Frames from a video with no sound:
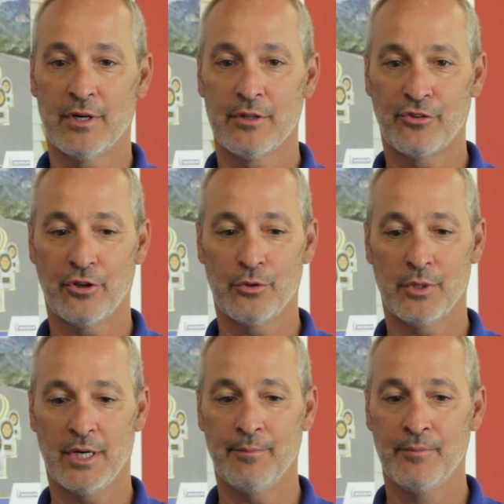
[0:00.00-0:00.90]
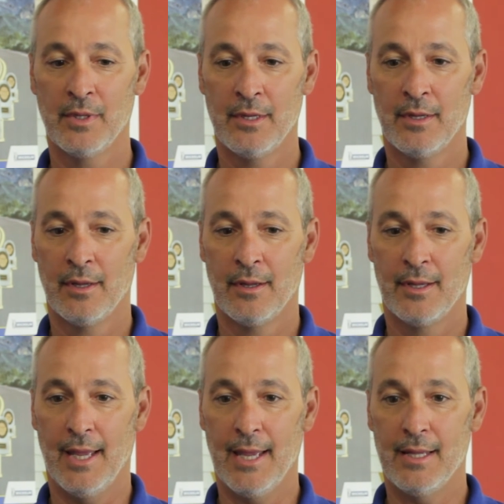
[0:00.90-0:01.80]
And so
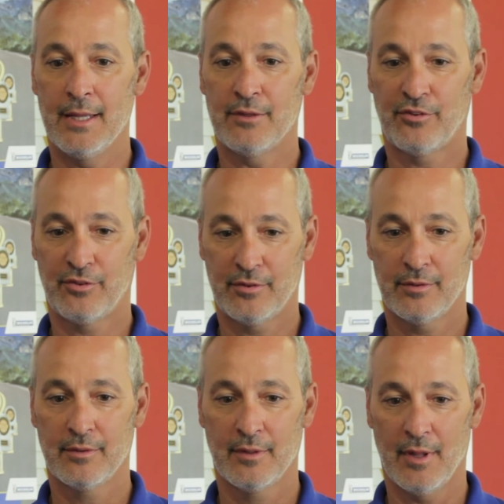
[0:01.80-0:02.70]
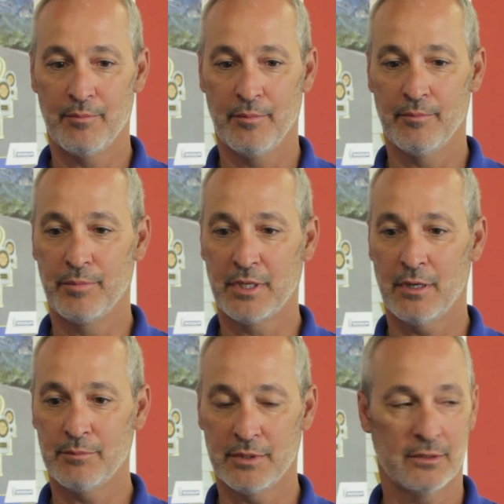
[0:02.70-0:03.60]
it's
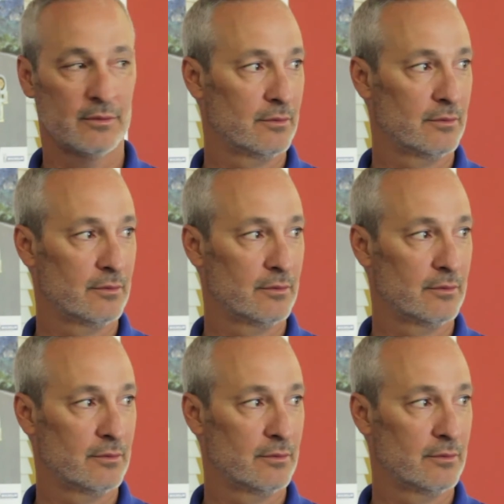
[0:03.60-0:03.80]
become a